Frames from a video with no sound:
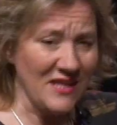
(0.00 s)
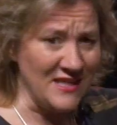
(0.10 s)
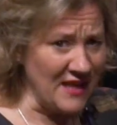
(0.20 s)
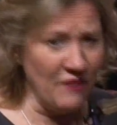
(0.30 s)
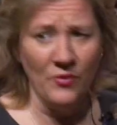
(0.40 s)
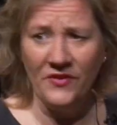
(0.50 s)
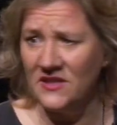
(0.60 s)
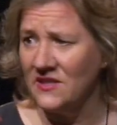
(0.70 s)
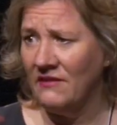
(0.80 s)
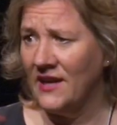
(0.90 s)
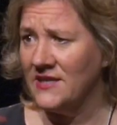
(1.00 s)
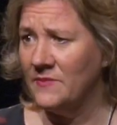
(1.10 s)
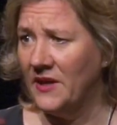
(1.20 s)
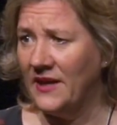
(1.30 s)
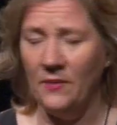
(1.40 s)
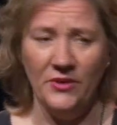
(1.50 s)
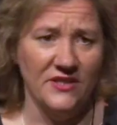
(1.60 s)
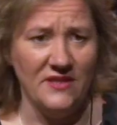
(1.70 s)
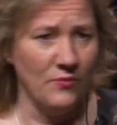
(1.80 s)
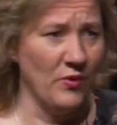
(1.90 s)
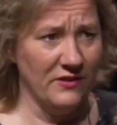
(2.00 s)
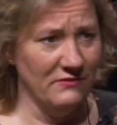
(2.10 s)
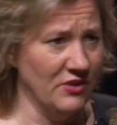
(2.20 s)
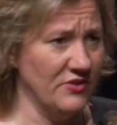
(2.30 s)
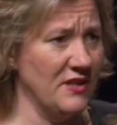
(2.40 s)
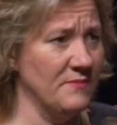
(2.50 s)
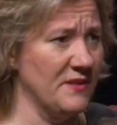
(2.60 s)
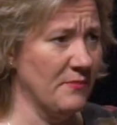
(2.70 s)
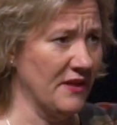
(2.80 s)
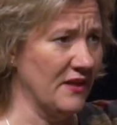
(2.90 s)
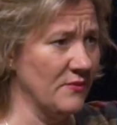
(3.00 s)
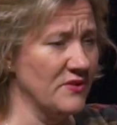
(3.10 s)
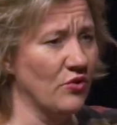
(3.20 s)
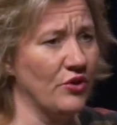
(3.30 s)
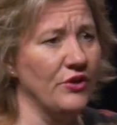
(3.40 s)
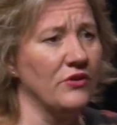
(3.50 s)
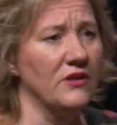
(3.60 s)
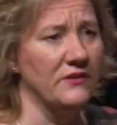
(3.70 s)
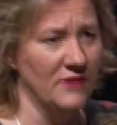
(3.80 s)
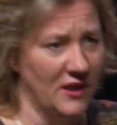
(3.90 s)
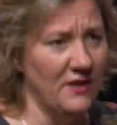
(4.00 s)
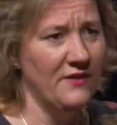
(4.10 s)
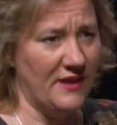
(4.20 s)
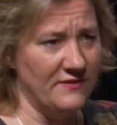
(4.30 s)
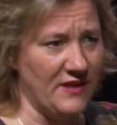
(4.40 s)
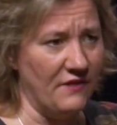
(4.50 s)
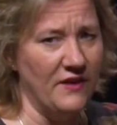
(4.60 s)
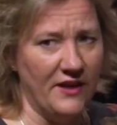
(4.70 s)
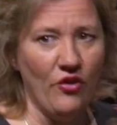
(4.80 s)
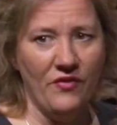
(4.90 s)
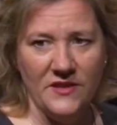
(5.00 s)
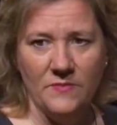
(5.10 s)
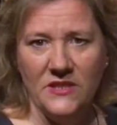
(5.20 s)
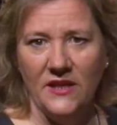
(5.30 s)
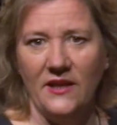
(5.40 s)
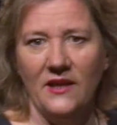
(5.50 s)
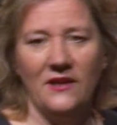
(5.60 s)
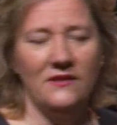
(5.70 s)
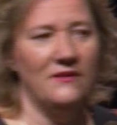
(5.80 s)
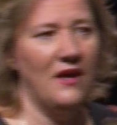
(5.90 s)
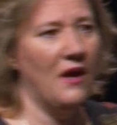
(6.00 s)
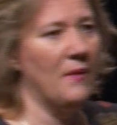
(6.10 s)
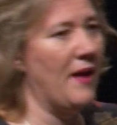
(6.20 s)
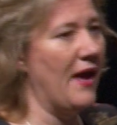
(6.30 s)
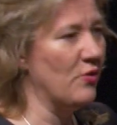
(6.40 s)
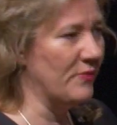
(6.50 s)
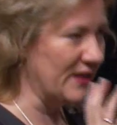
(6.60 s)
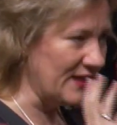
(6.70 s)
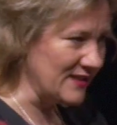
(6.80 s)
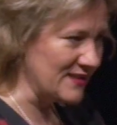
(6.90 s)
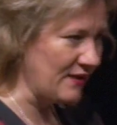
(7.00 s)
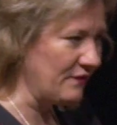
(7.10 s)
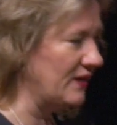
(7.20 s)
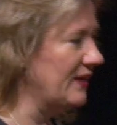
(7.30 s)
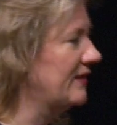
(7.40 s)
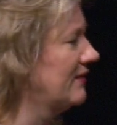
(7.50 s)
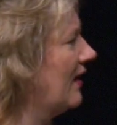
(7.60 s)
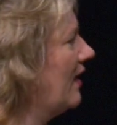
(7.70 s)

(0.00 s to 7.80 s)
is everyone thinks they're an expert now because they went and looked up something and it was on Google and they've definitely got this particular ailment and it's definitely